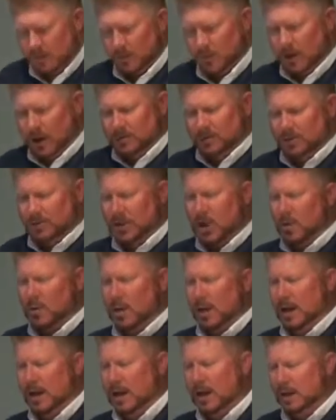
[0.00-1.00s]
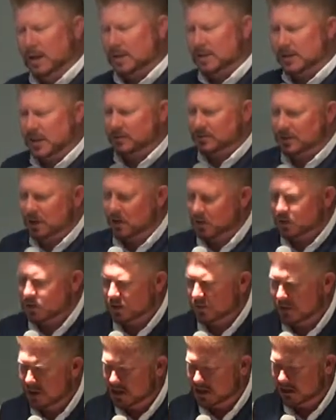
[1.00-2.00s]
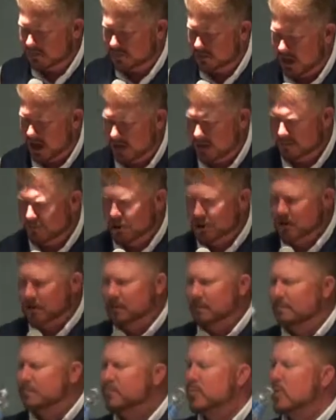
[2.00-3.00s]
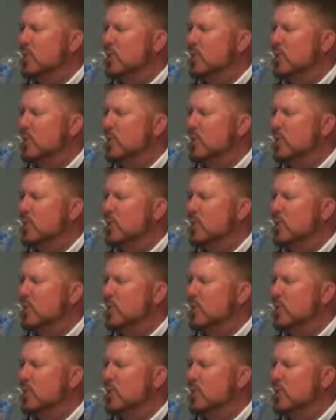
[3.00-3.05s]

Why was you talking about that? Because I was talking so much I forgot to breathe.